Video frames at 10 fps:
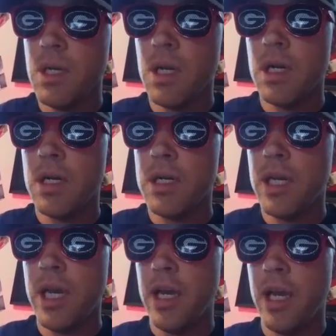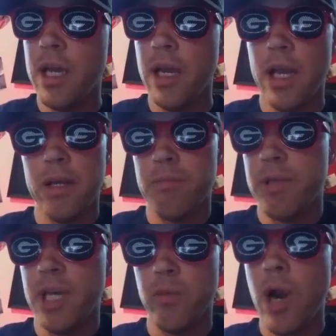and
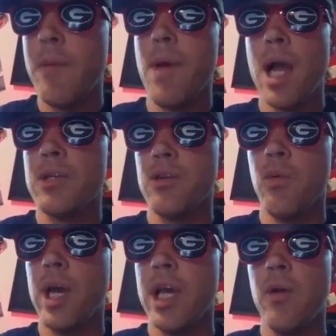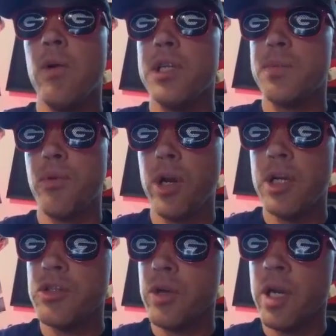get right back to the way he was
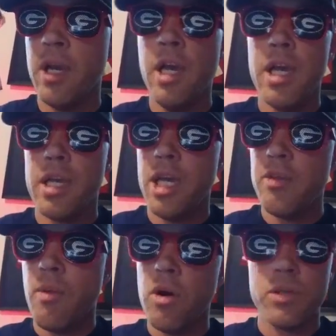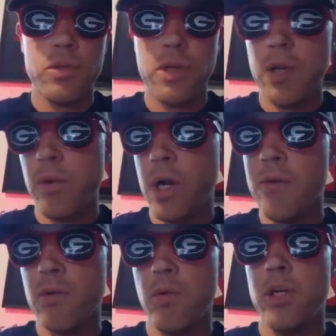pre-injury. Keith Marshall, he recovered